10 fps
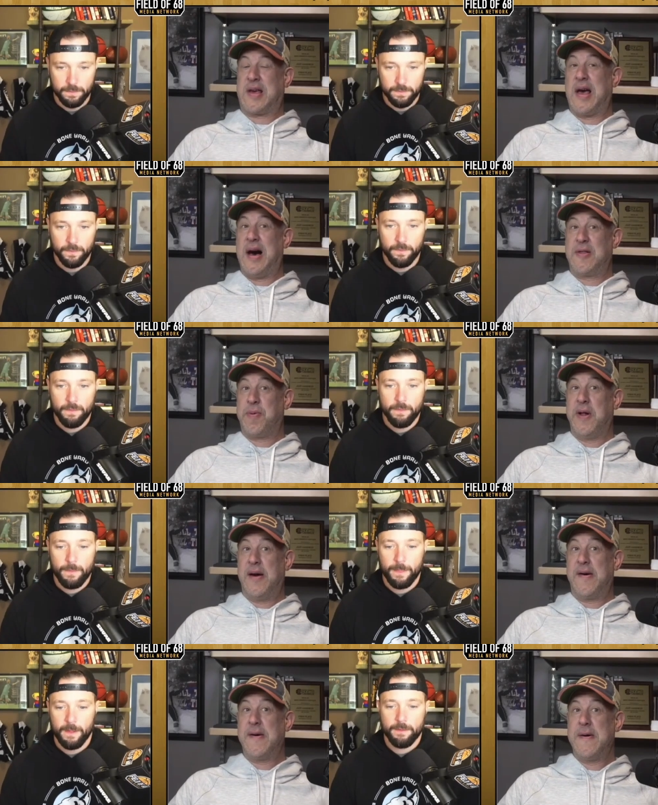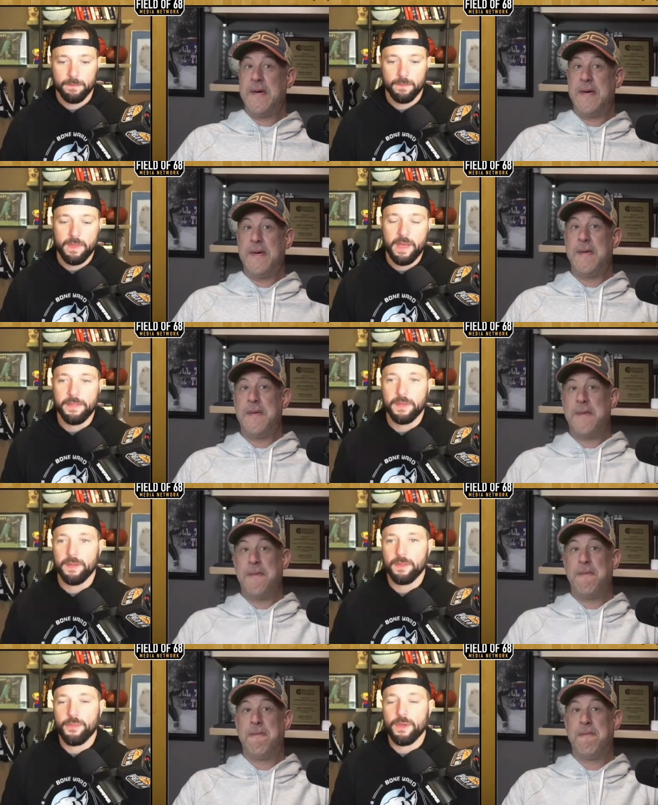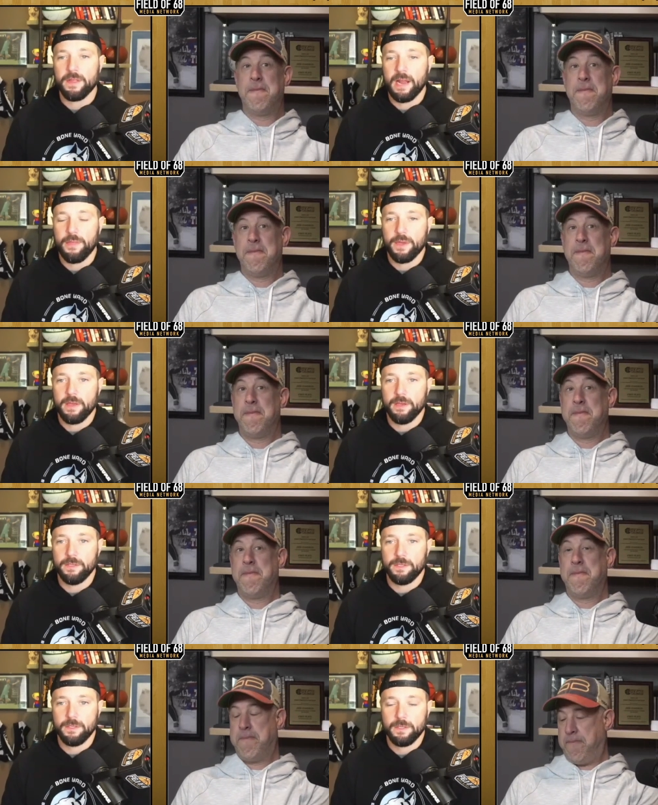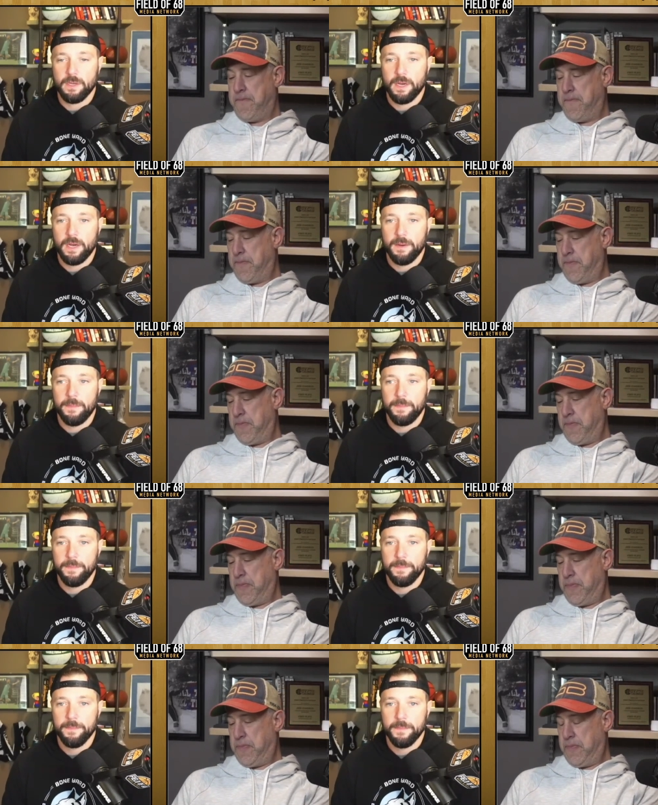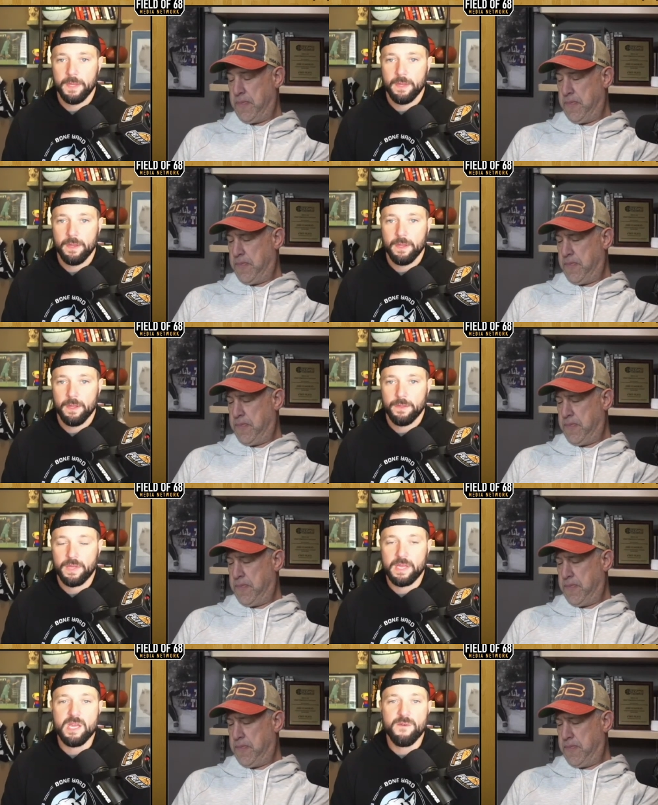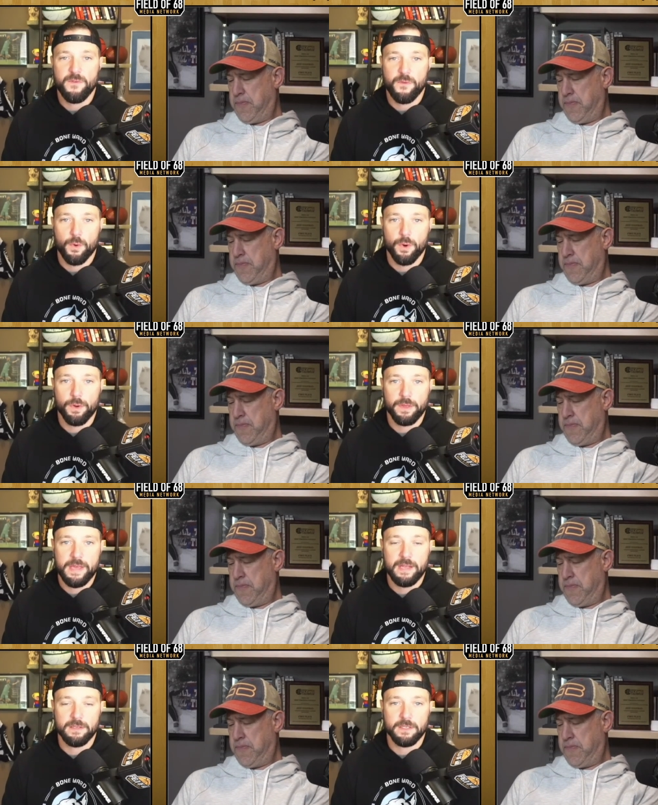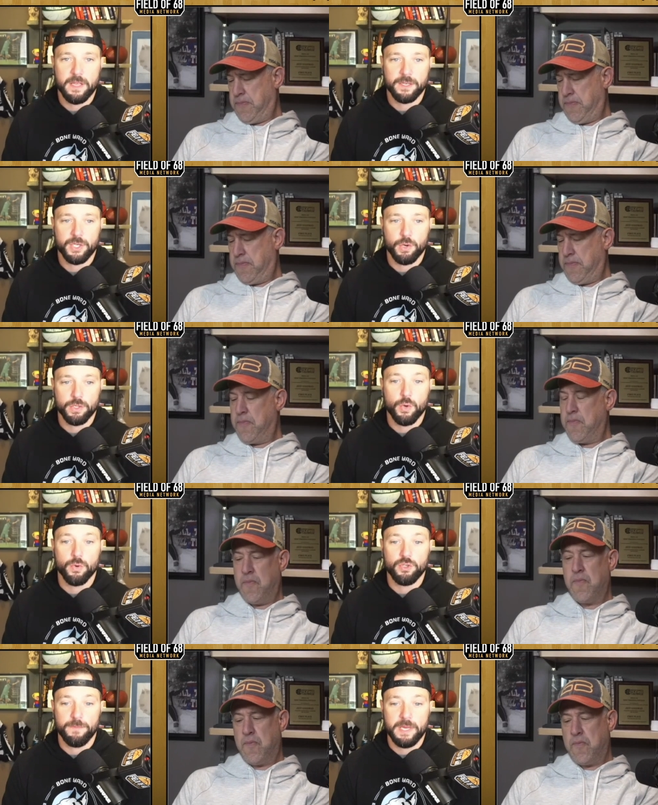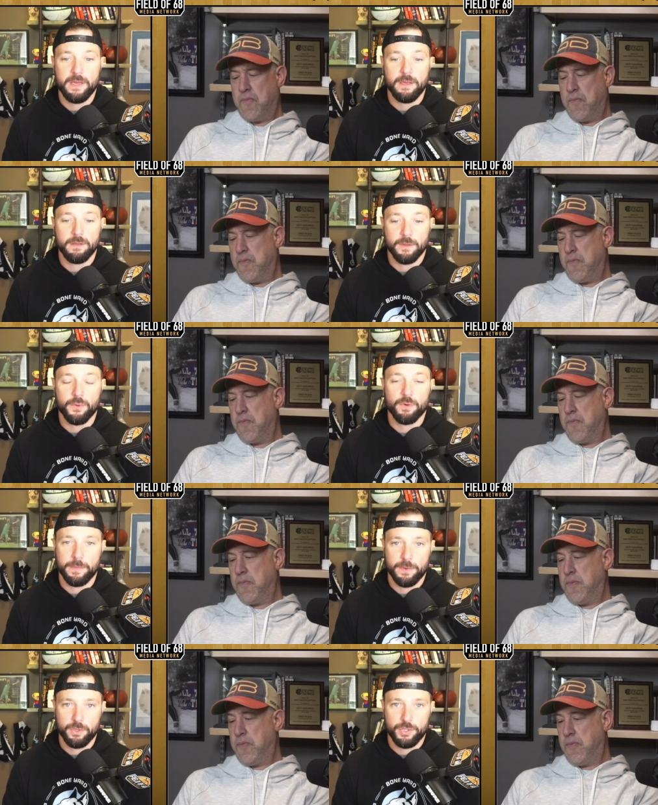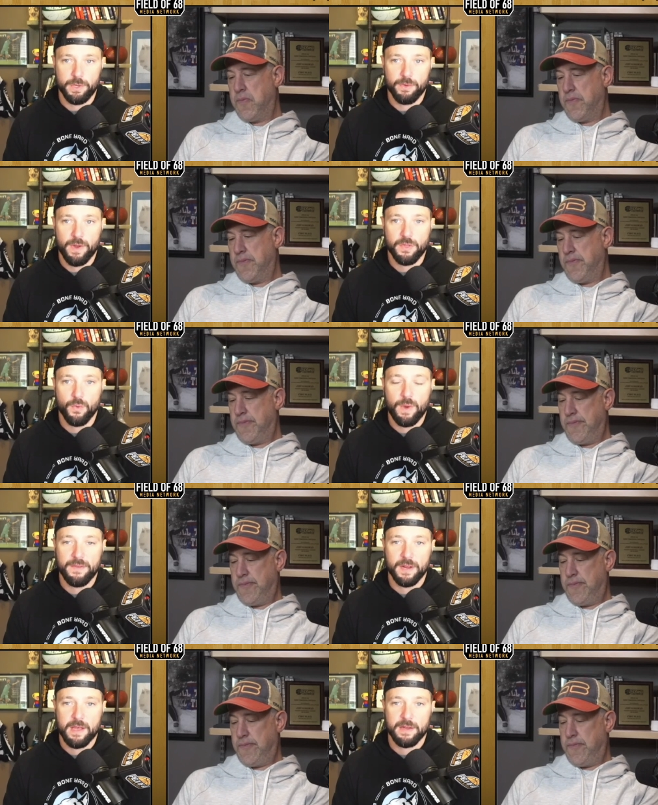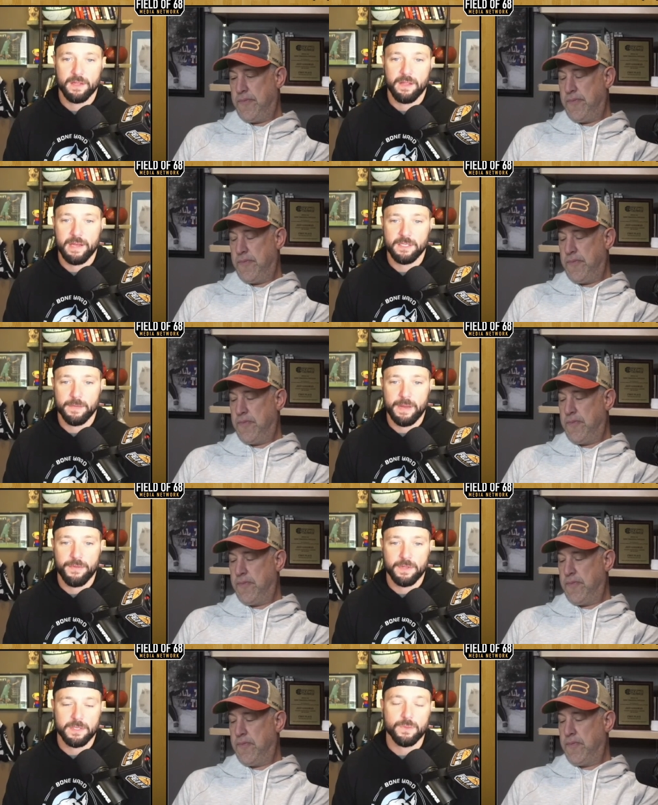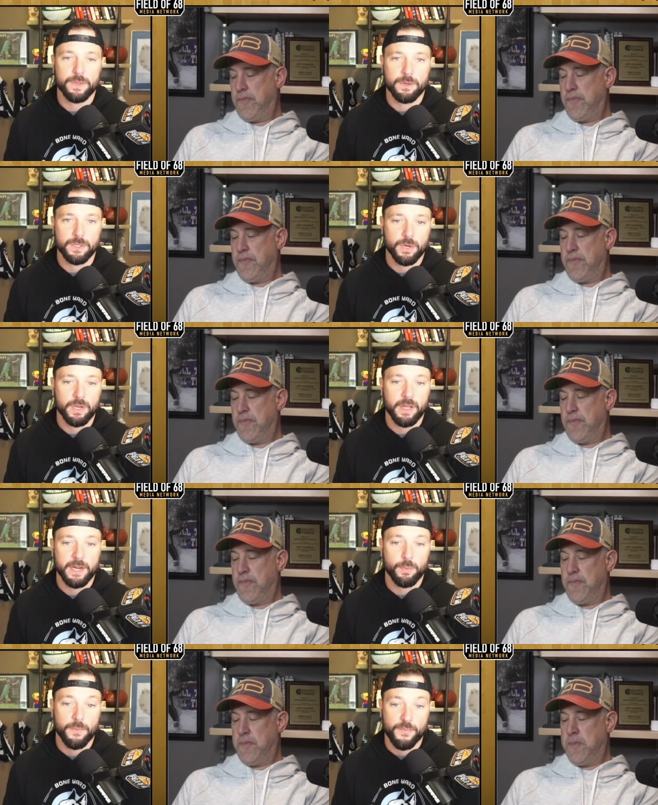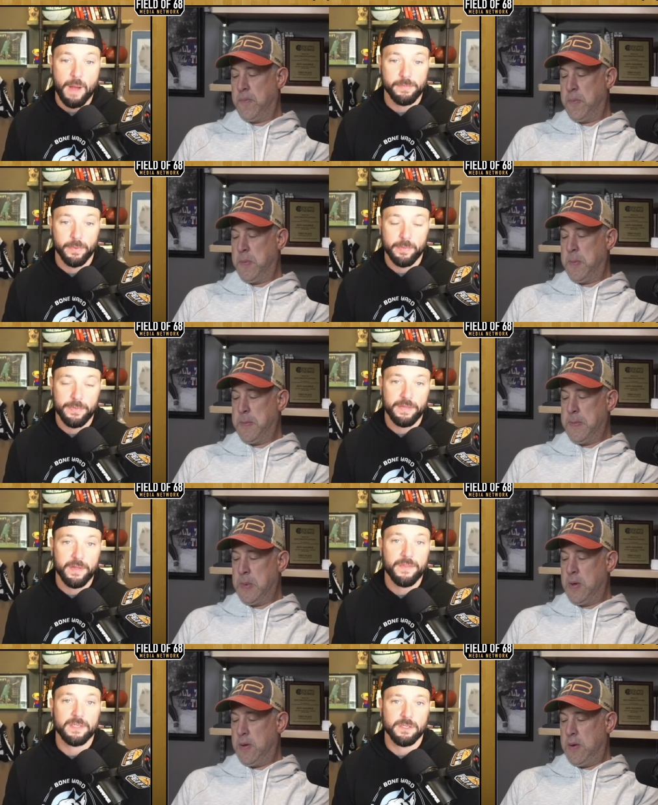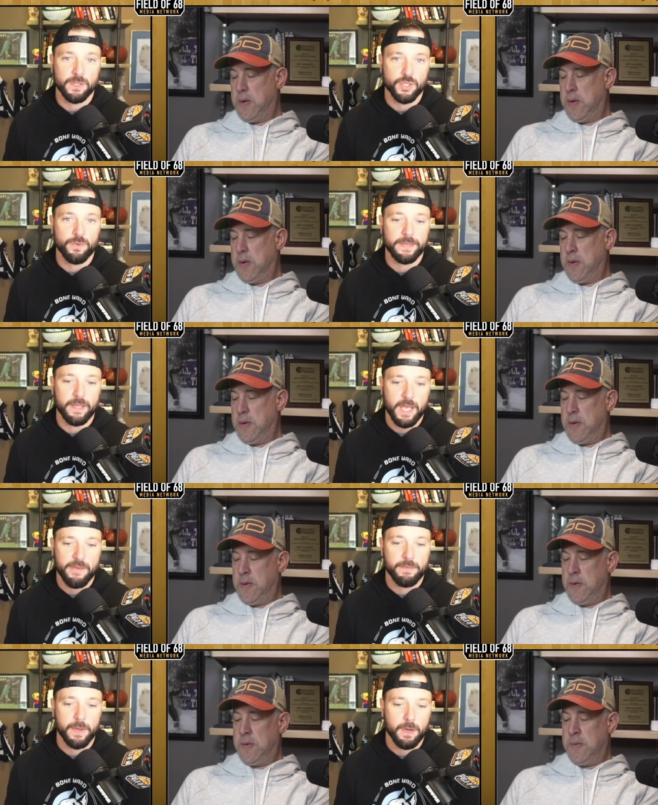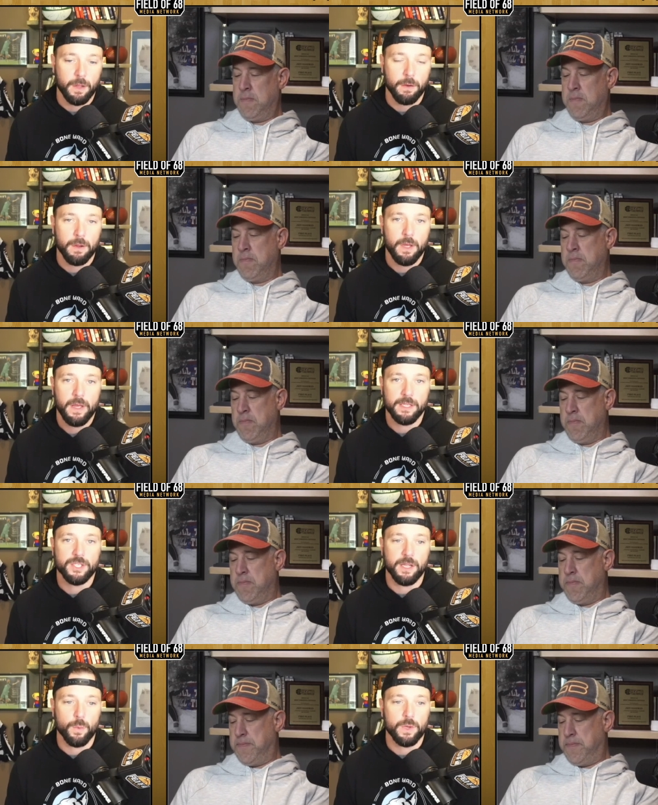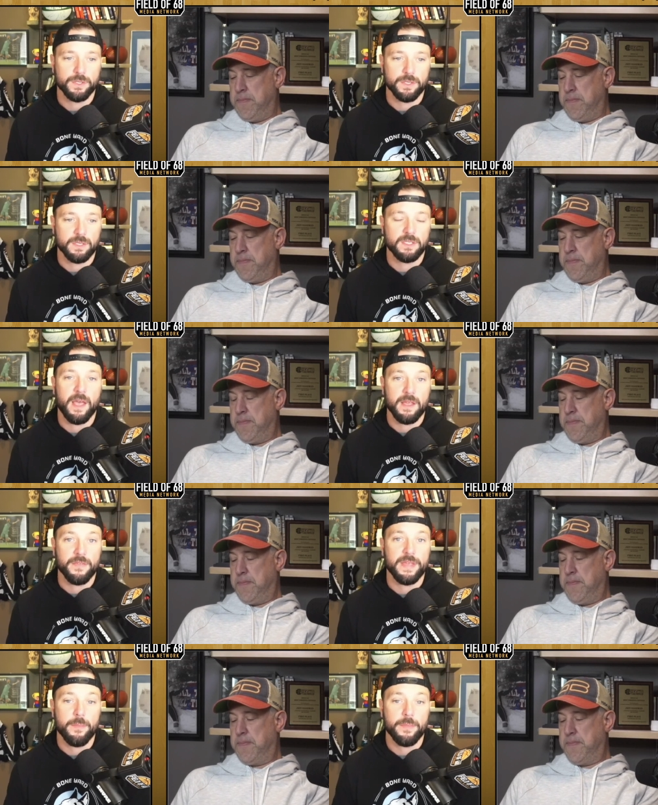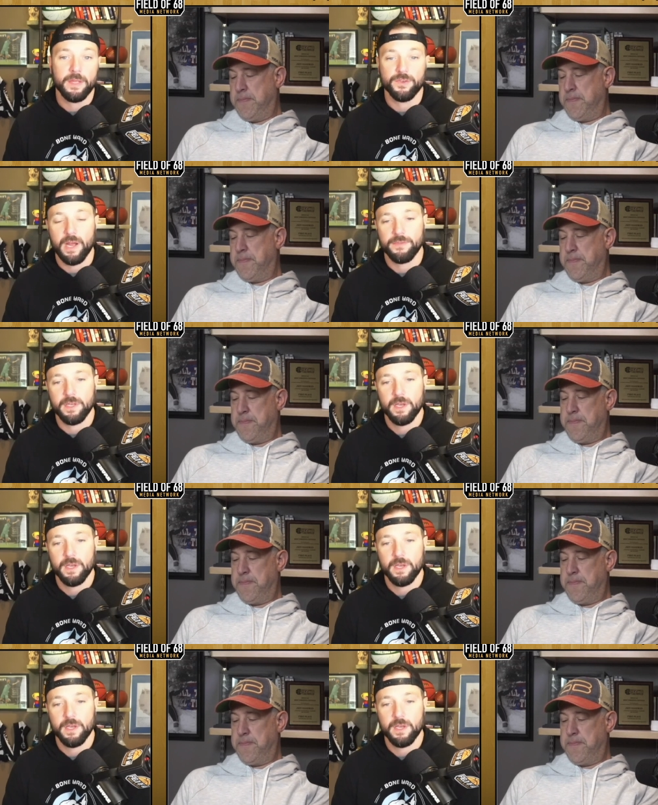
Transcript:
Speaker 1: a college player.
Speaker 2: Yeah, the the thing that I think is um the key for Kansas next year is going to be the perimeter shooting, right? The way that it kind of lines up, I think this is what their starting lineup will probably be. Then this is assuming that Kevin McCullar and Jalen Wilson stay in the NBA draft.